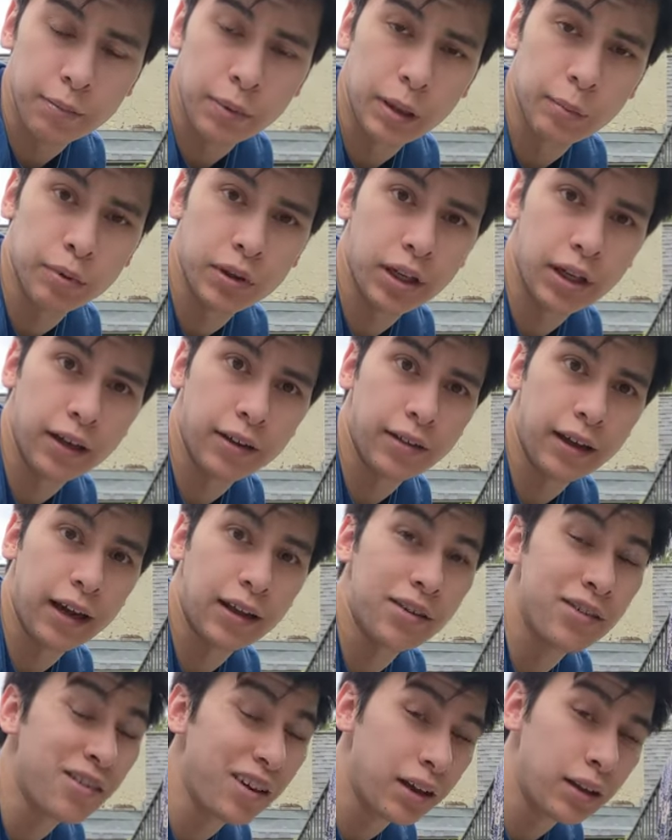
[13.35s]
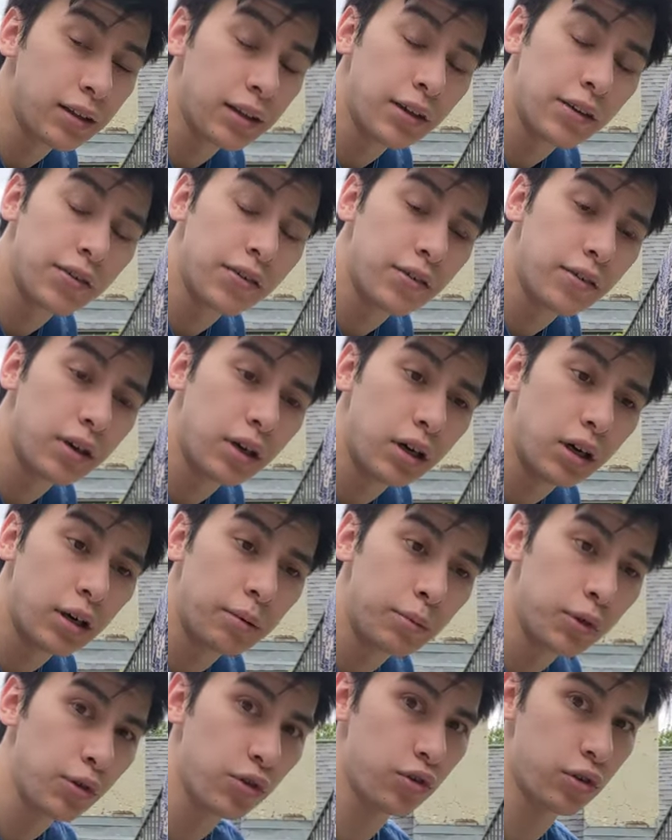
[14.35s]
and people like that, cyclists
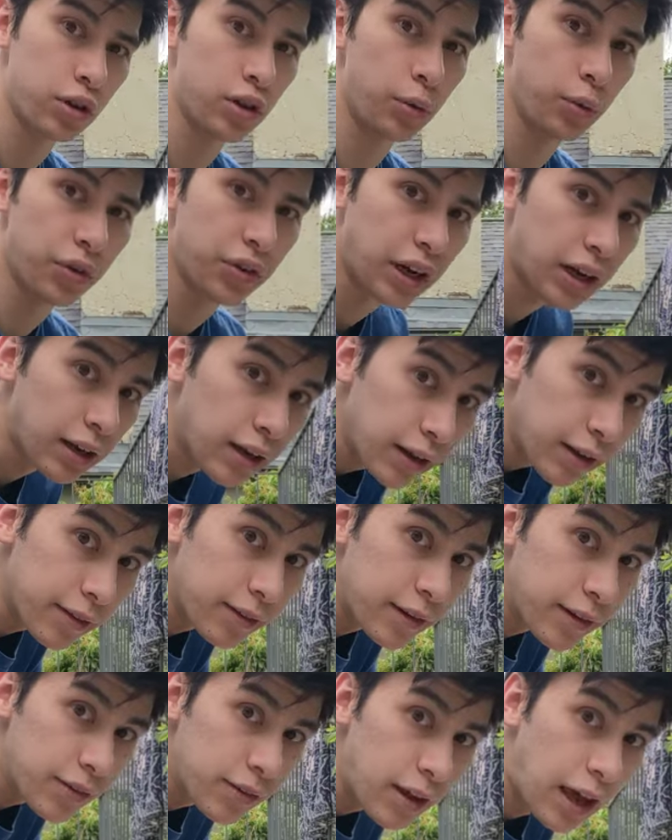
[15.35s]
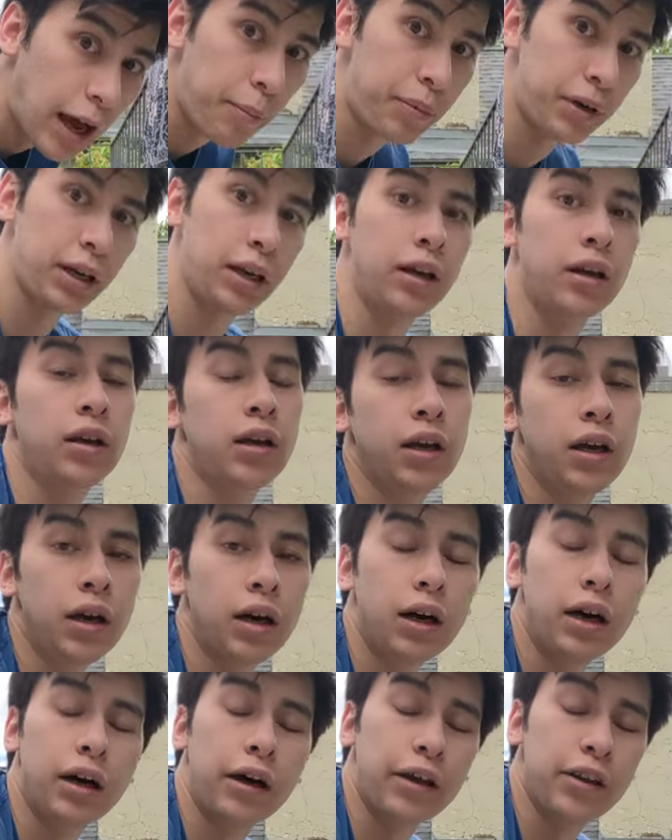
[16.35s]
who struggle with kind of like this happening
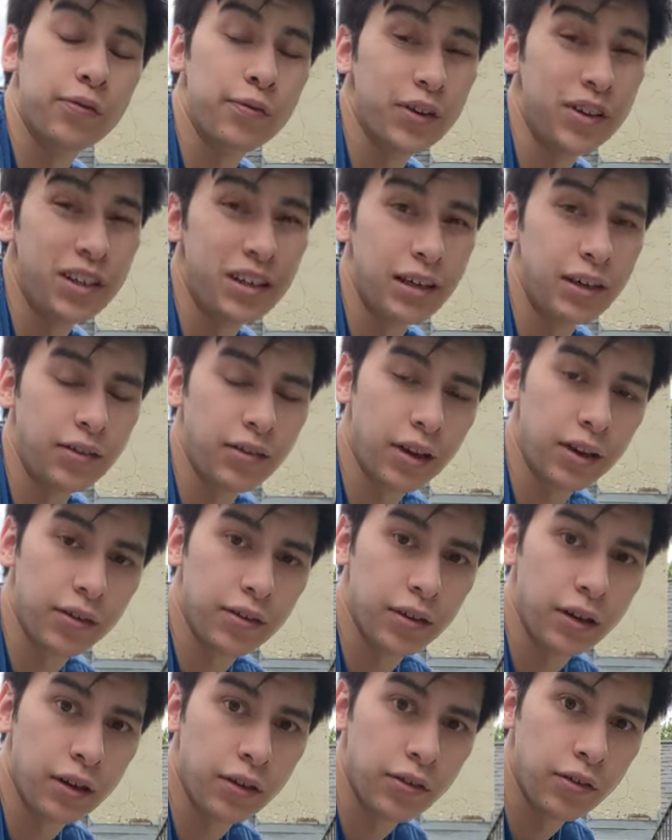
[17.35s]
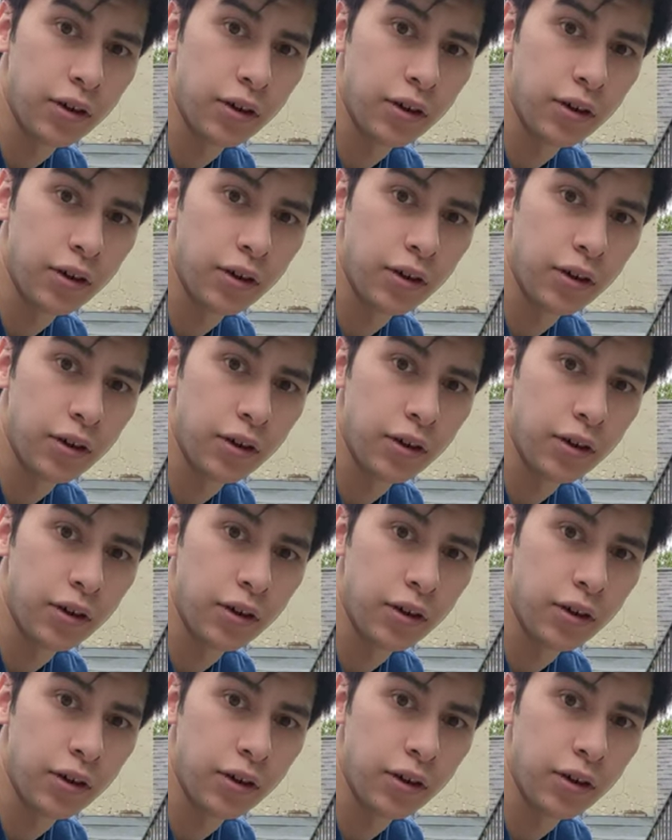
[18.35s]
as fatigue sets in.